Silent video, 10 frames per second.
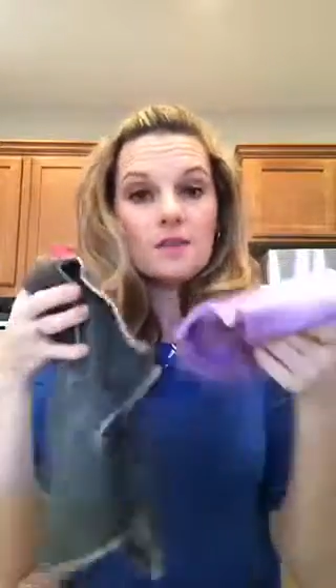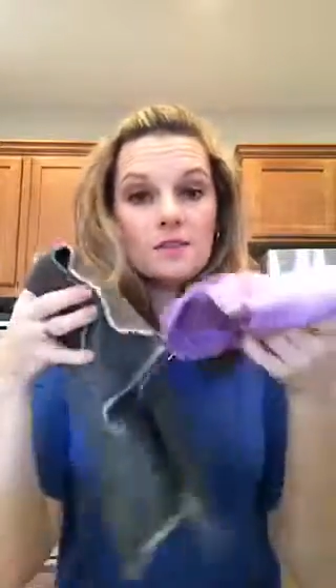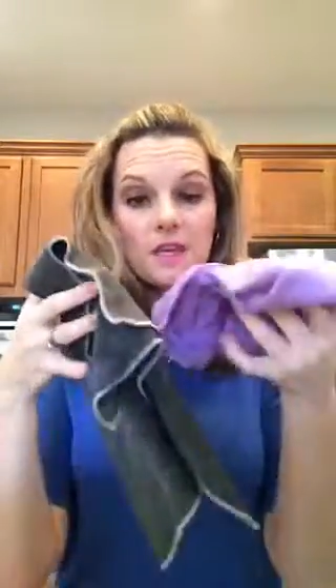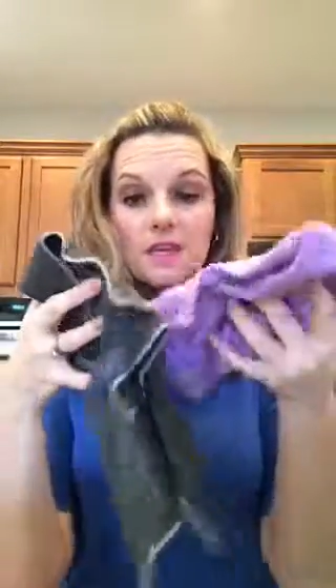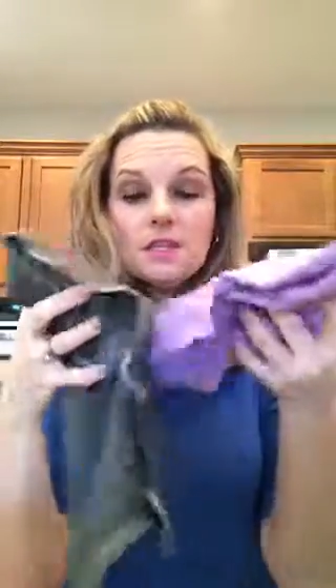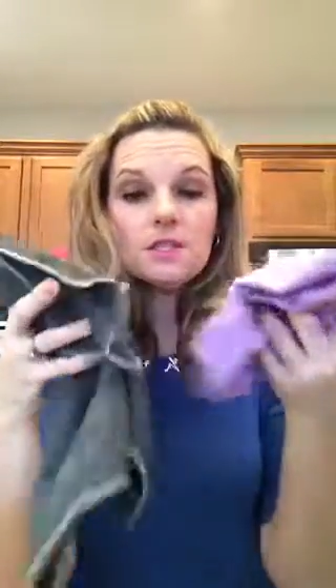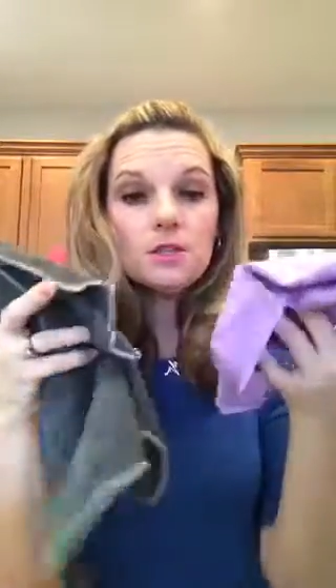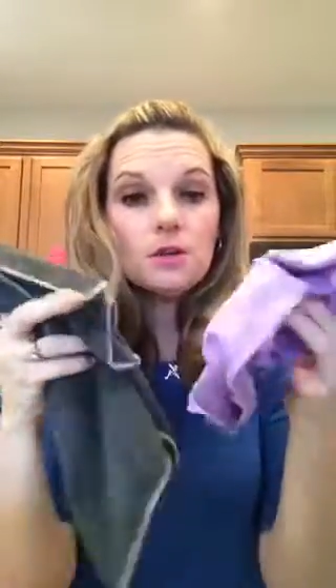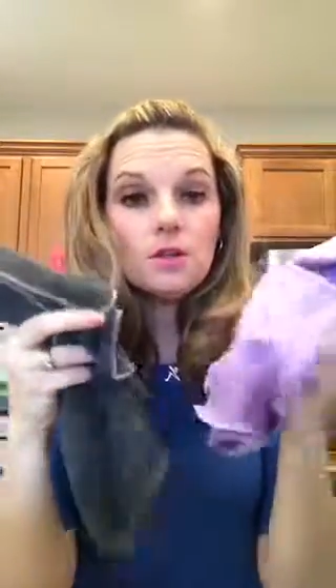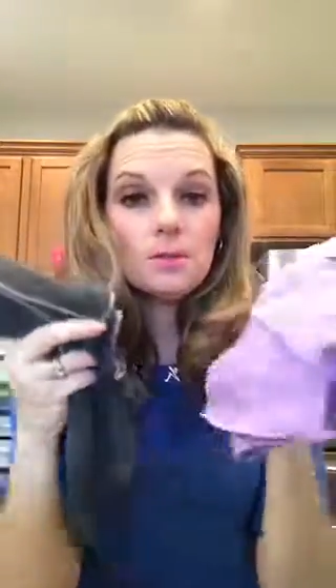These
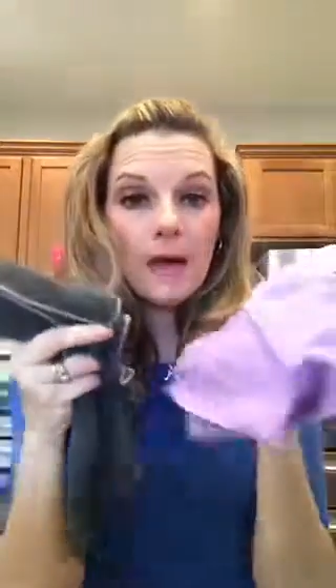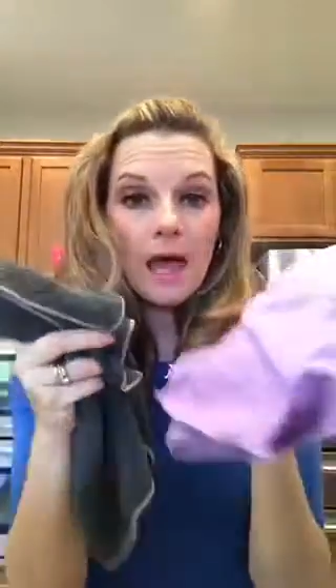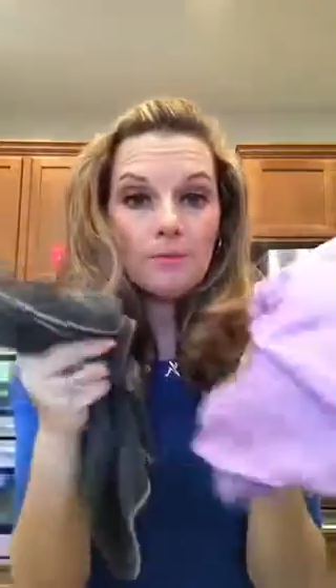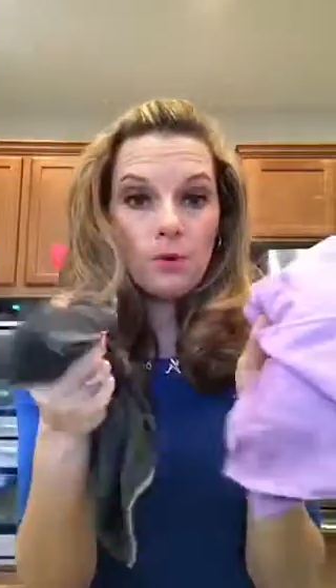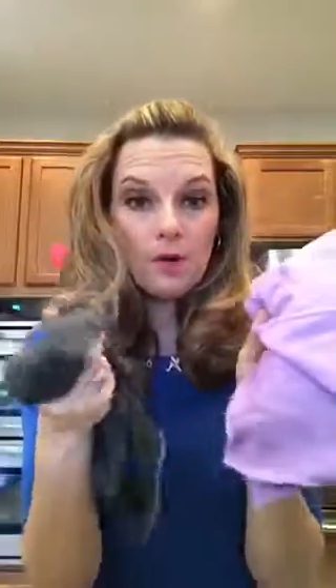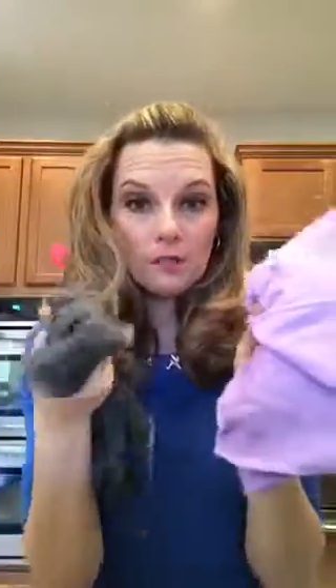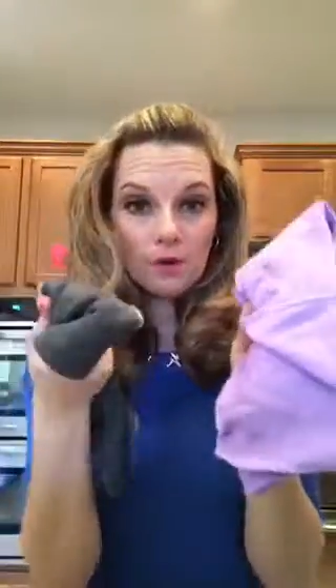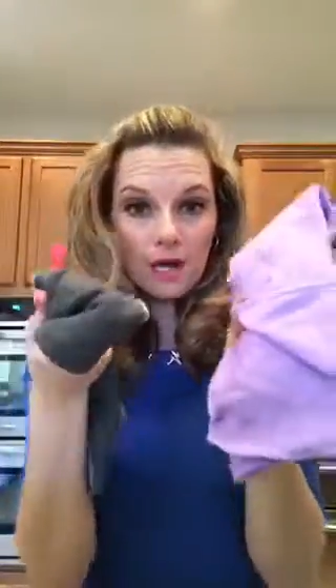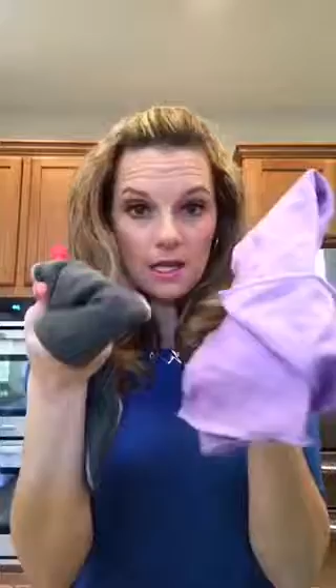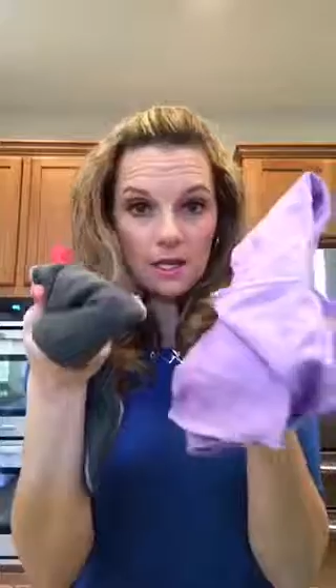two little bad boys
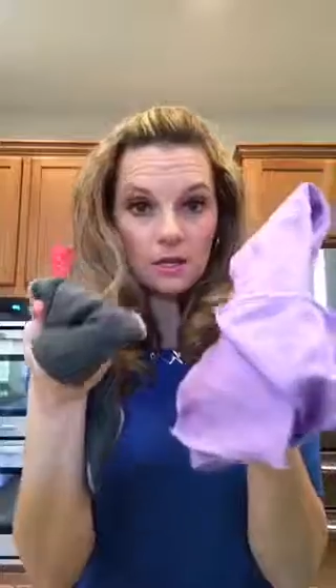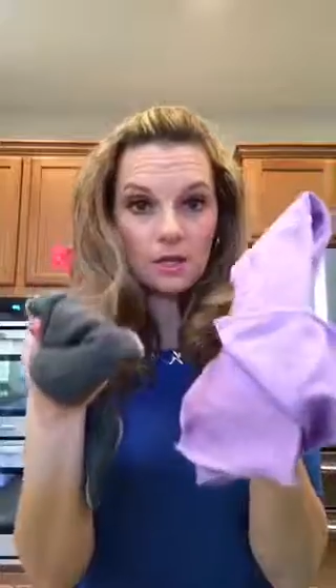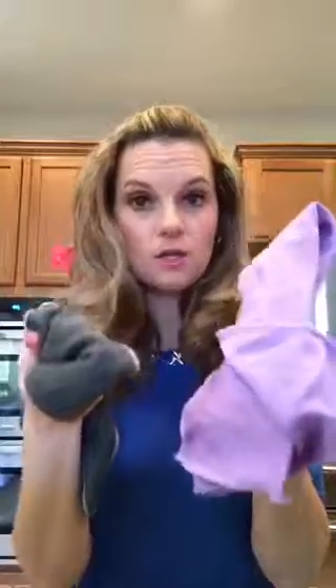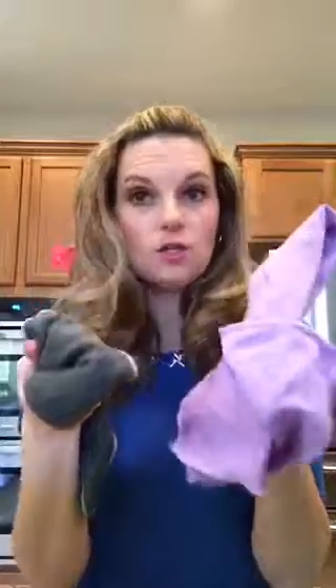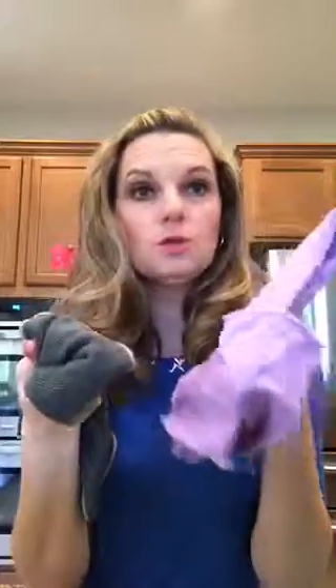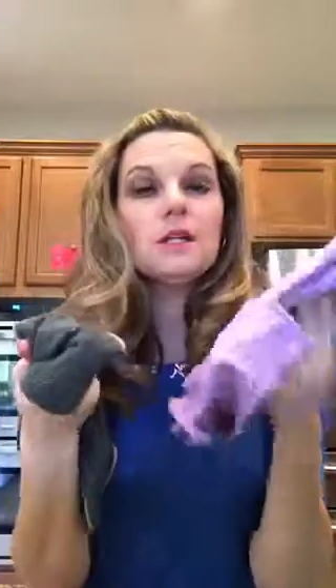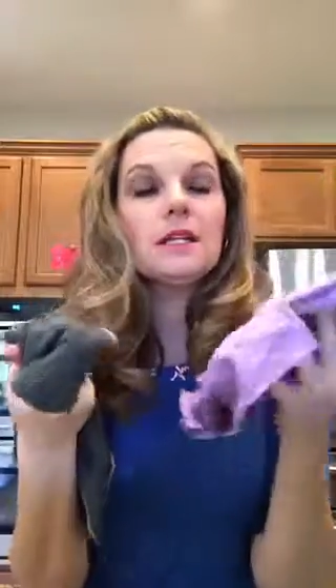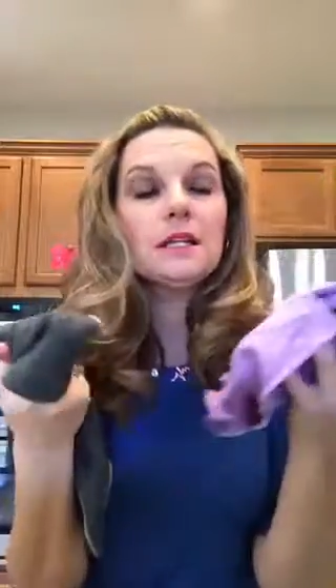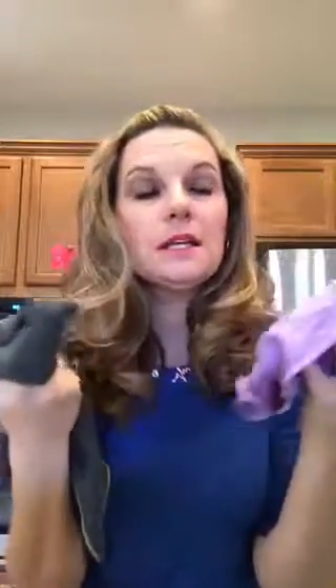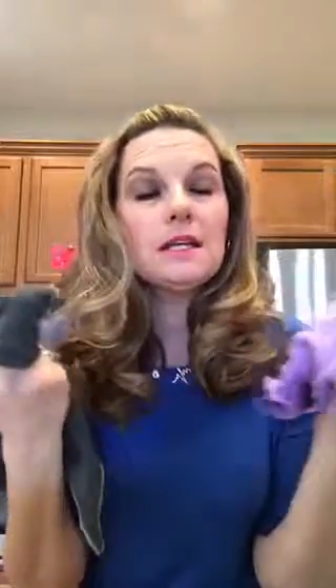right here, you could
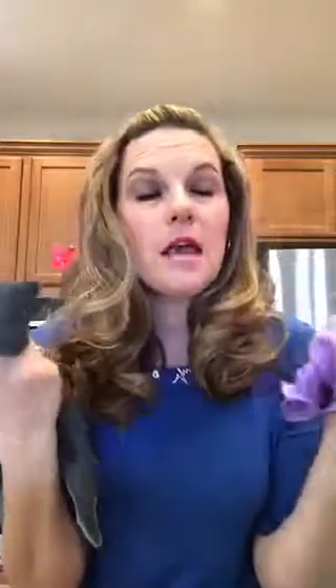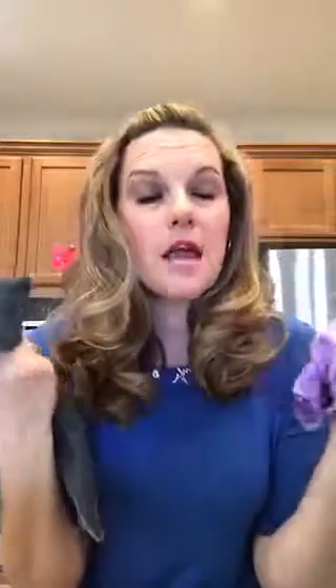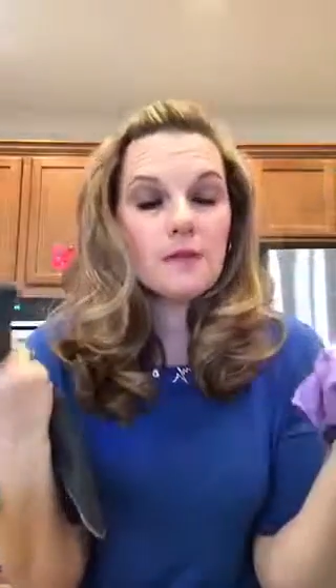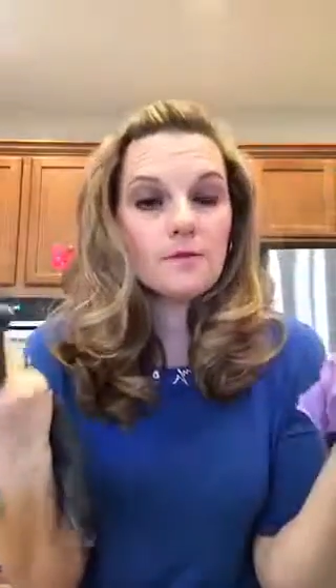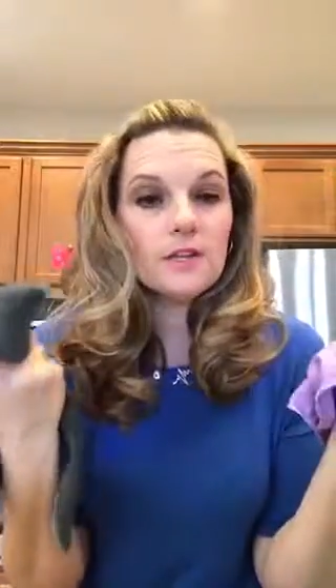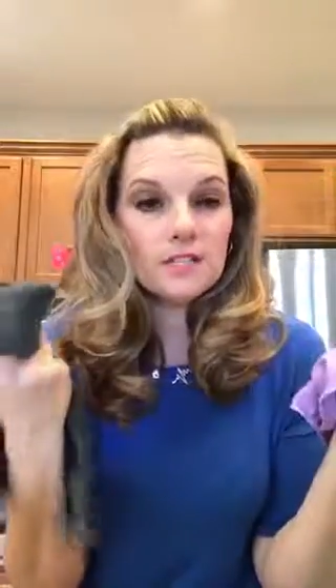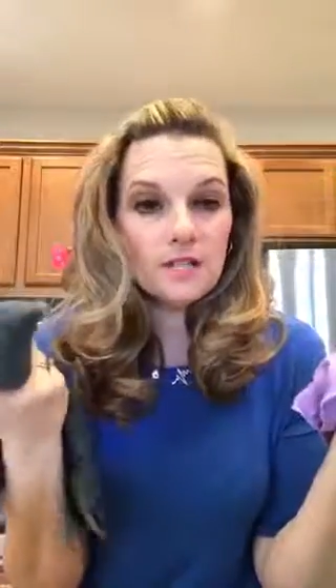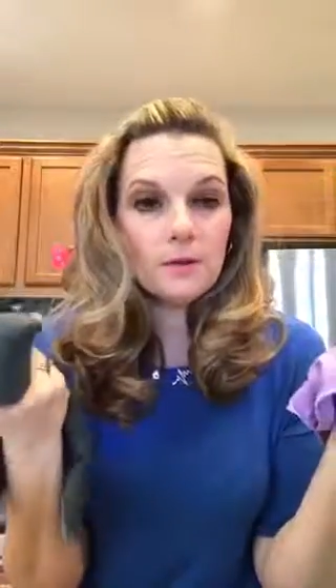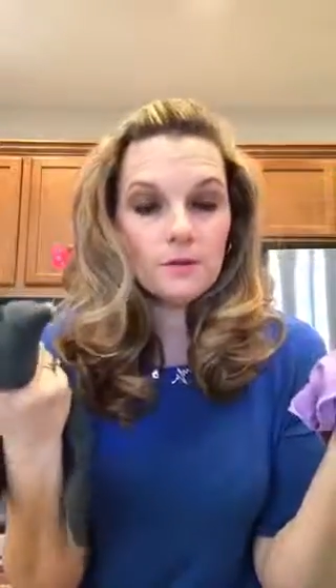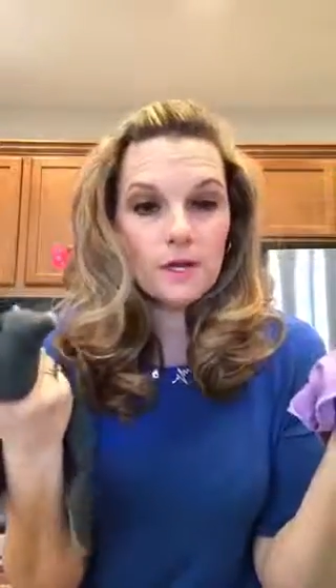clean every
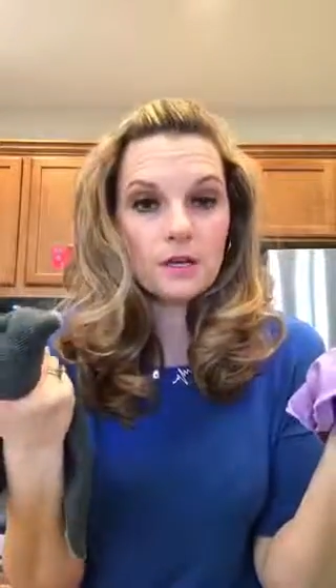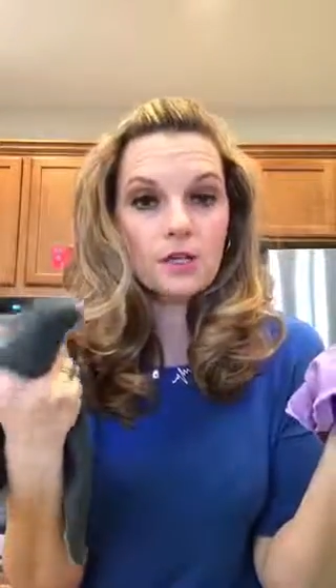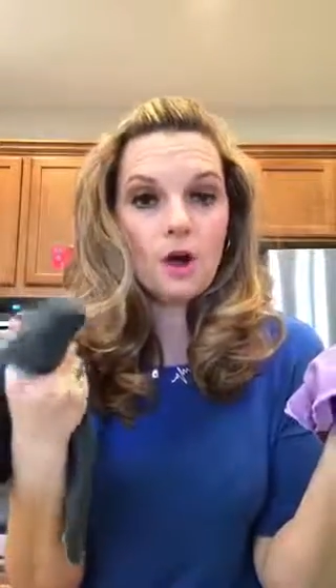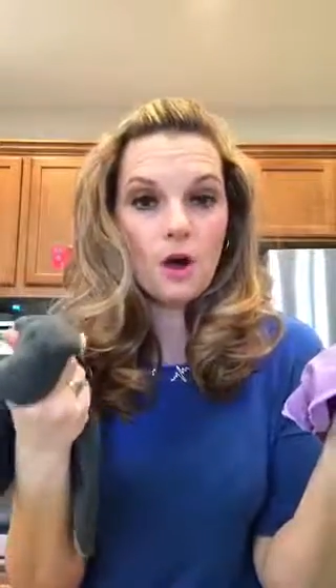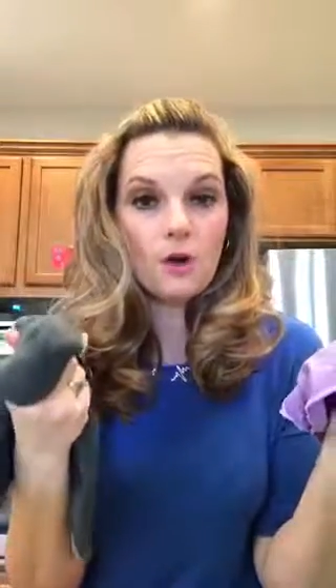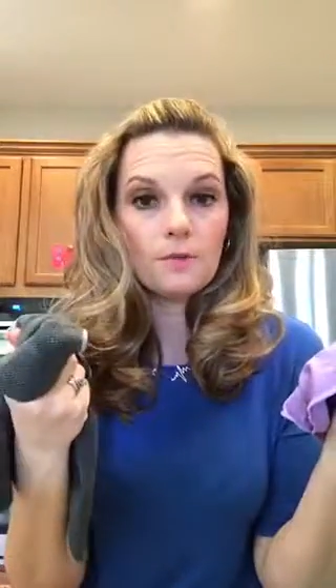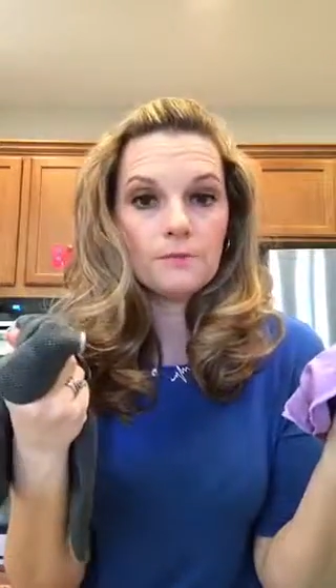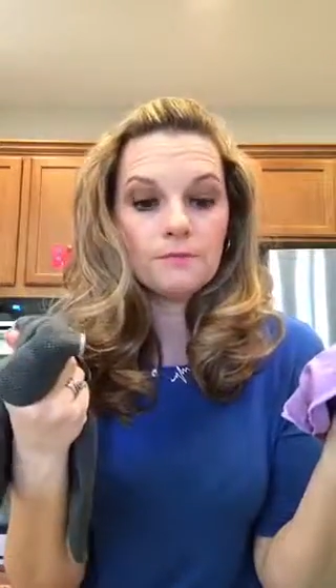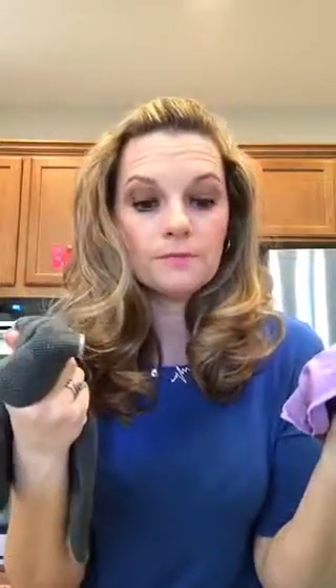single thing in your home.